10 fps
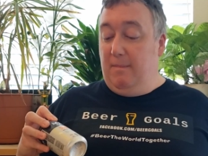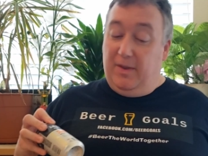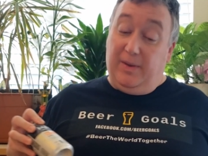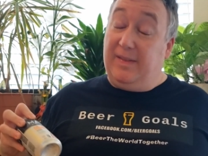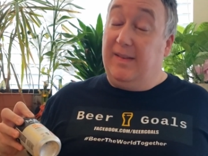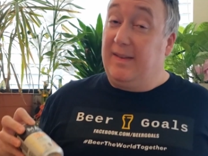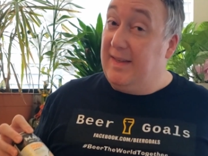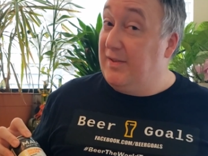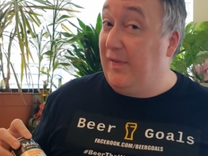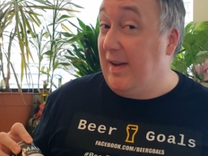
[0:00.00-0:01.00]
The only thing that
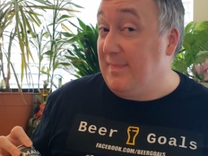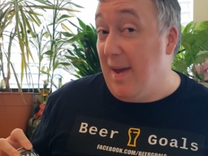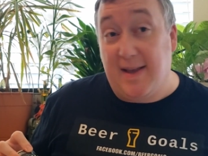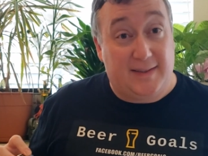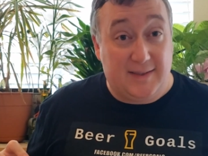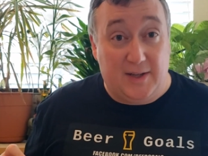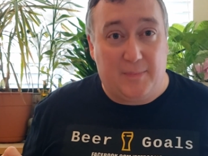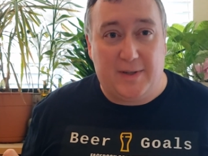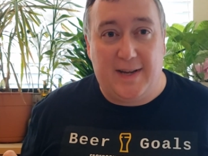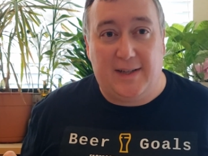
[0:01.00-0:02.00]
this face mask is gonna
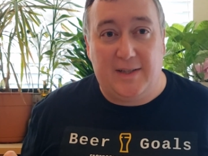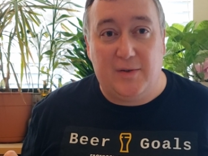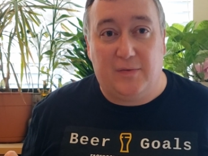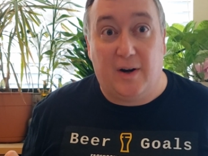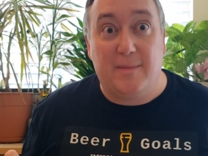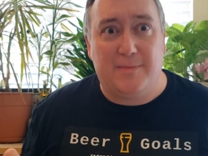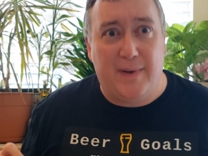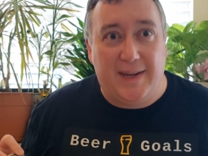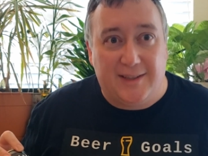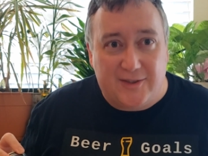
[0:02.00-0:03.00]
protect you from is
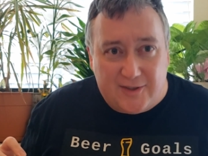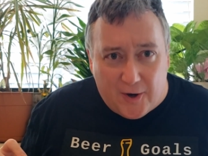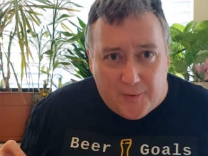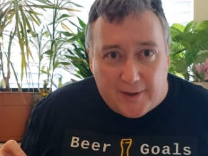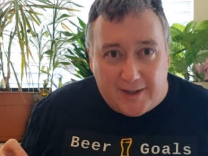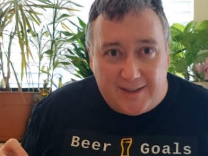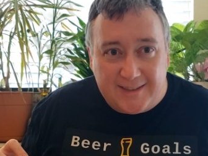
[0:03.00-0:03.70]
being sober.